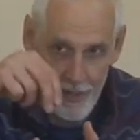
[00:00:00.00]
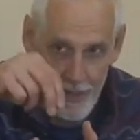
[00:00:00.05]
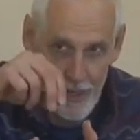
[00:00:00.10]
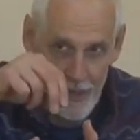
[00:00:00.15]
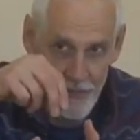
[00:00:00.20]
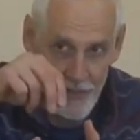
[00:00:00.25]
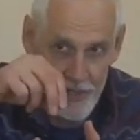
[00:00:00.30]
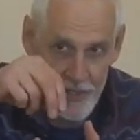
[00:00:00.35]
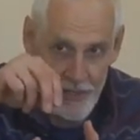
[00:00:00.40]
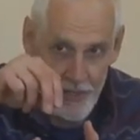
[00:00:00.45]

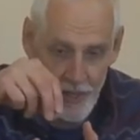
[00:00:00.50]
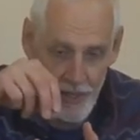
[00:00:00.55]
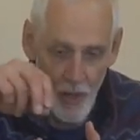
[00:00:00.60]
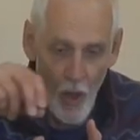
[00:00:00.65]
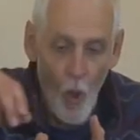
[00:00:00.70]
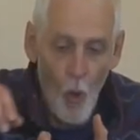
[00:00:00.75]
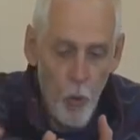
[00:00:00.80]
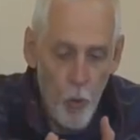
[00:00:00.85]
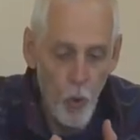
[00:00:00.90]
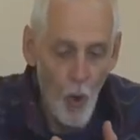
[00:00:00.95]
and then
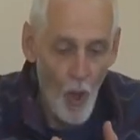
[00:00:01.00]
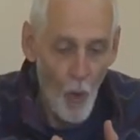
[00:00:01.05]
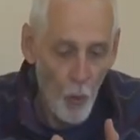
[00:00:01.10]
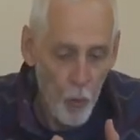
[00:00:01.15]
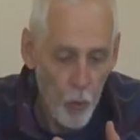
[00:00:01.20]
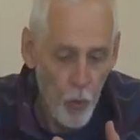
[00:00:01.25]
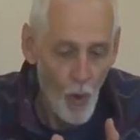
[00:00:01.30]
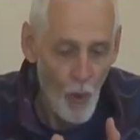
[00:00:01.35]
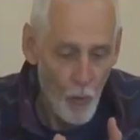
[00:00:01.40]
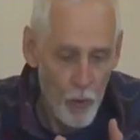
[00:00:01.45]
started
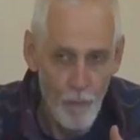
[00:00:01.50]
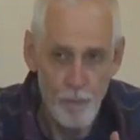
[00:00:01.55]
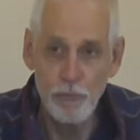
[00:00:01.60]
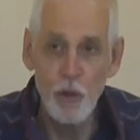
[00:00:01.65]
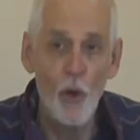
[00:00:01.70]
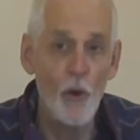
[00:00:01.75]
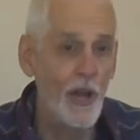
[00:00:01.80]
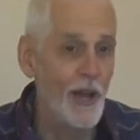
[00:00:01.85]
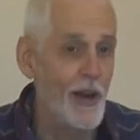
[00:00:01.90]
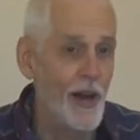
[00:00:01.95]

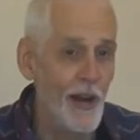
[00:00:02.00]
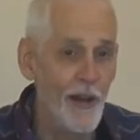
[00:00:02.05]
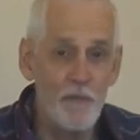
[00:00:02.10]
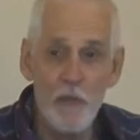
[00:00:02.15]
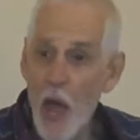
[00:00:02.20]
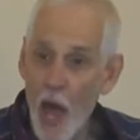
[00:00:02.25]
blowing on it.